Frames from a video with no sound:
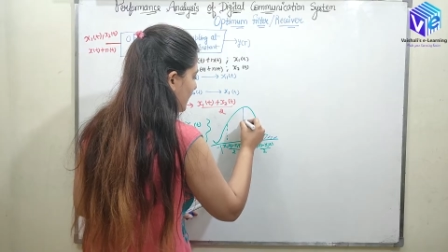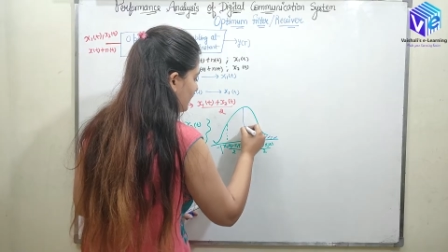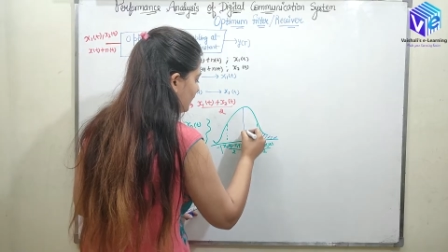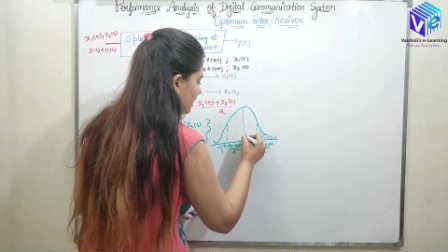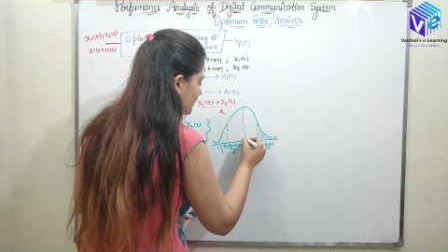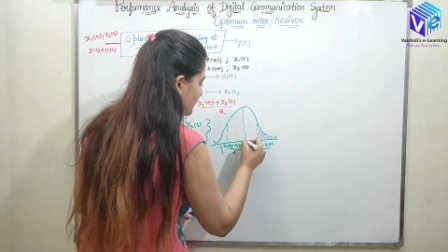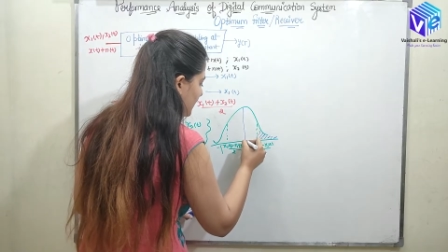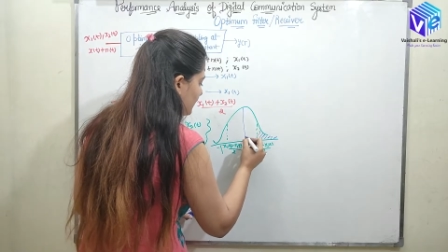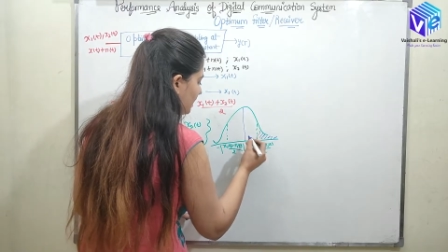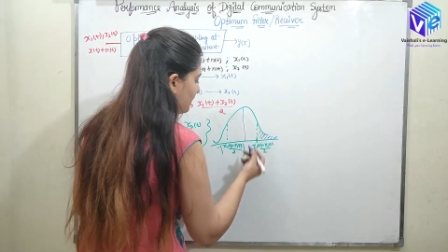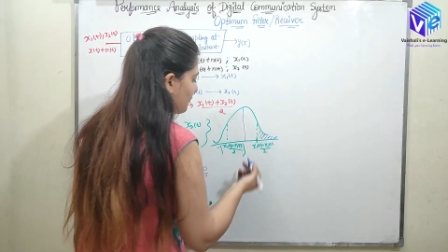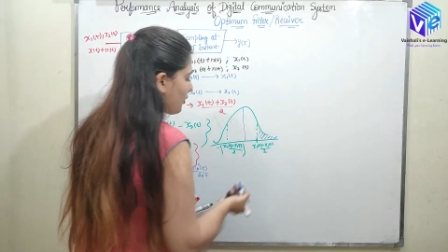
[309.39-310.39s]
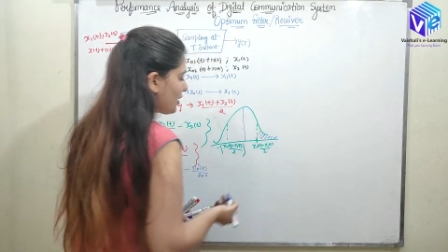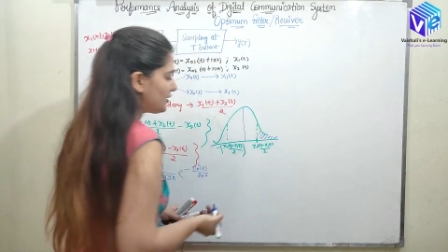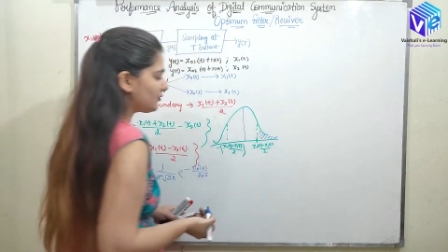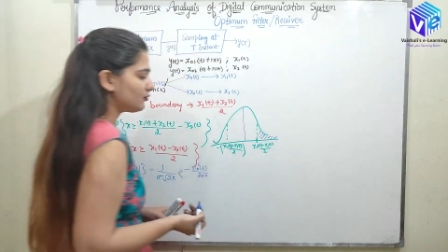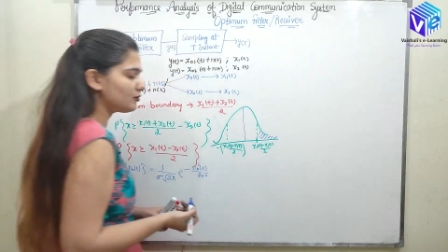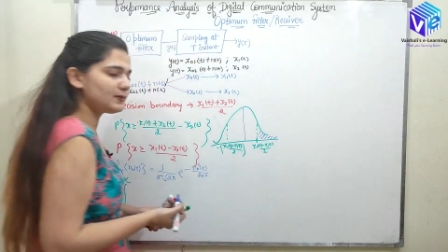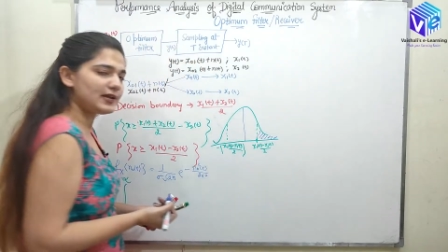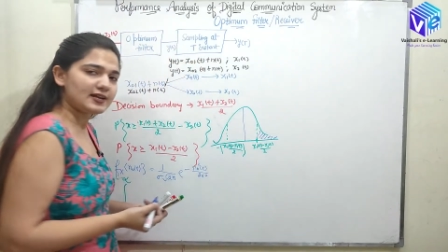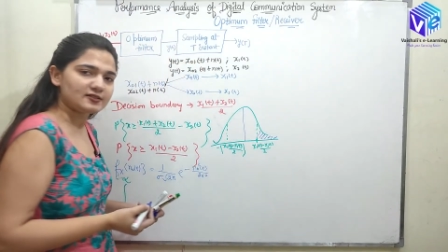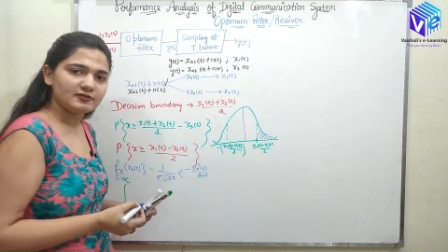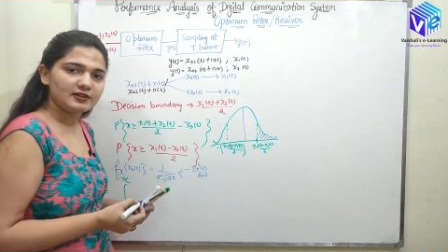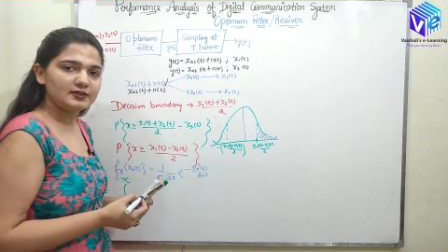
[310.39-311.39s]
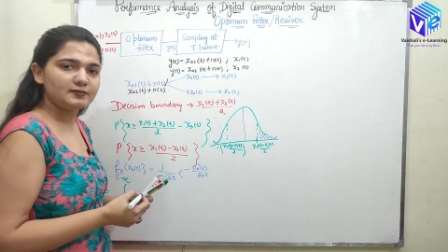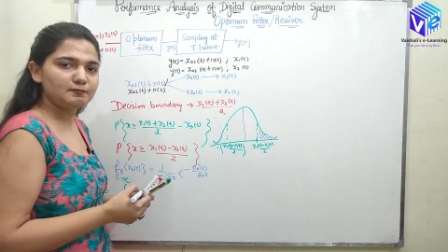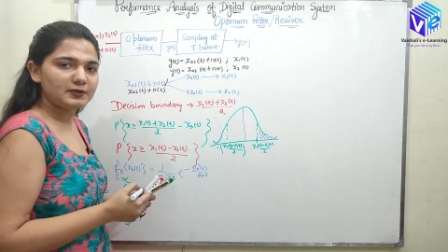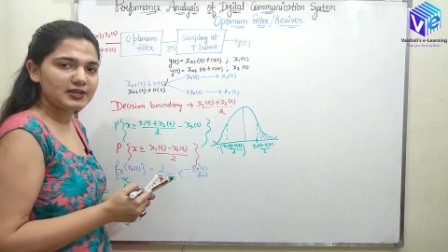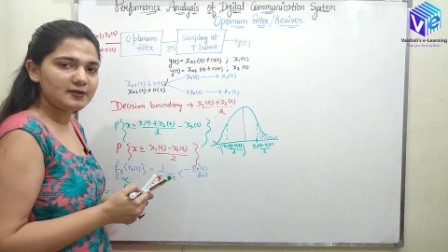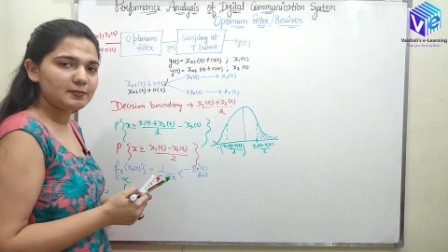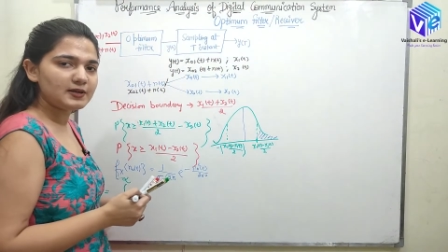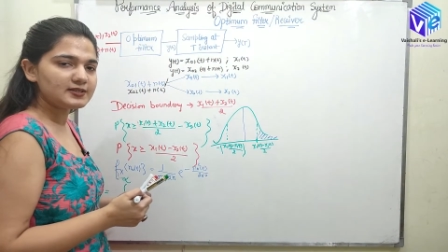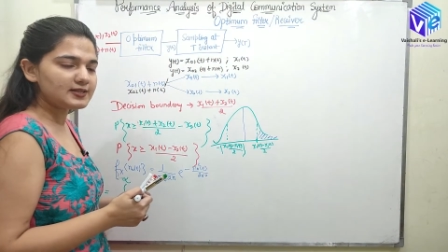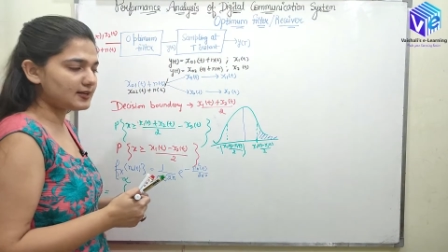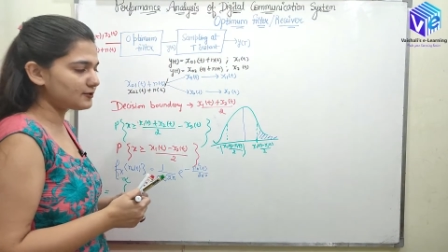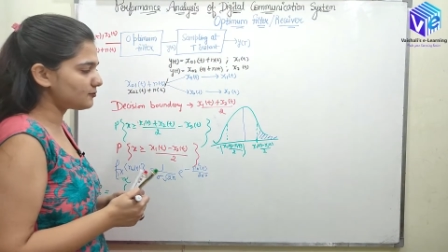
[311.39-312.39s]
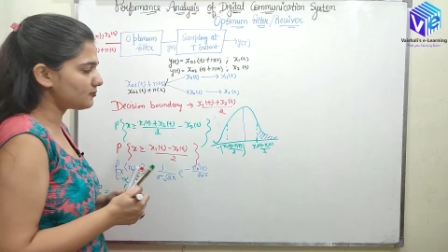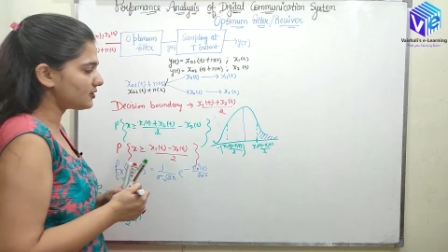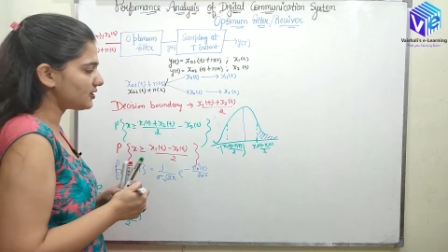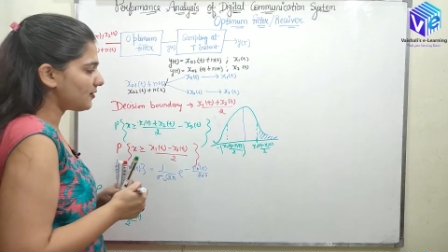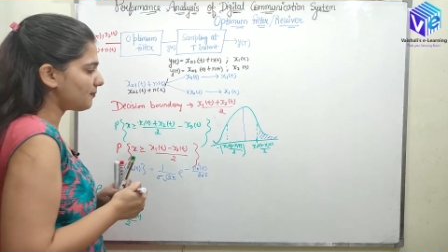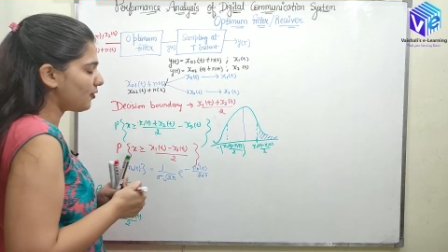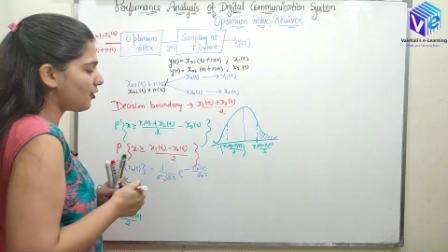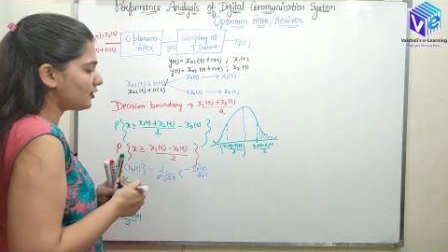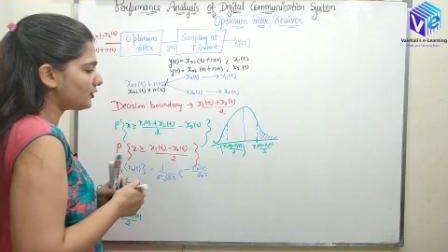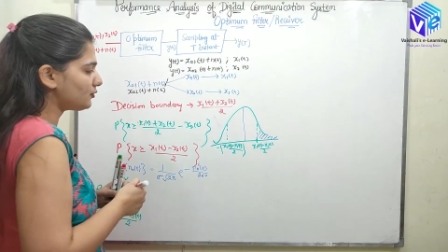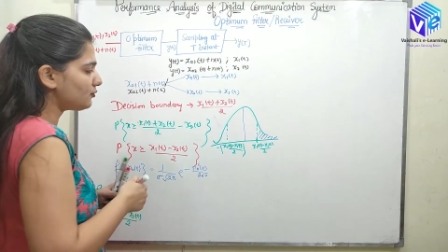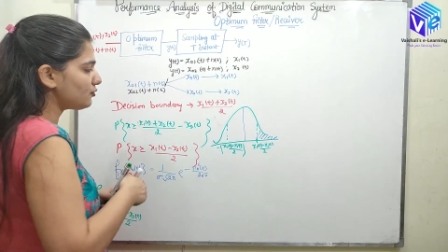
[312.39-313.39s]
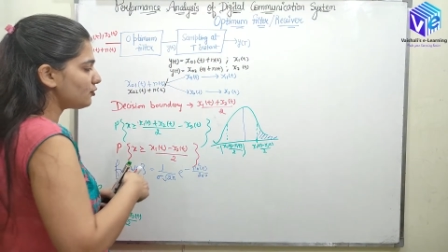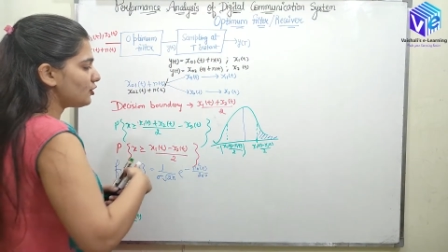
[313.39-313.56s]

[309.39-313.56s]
and the center point would be x one t plus x two t upon two.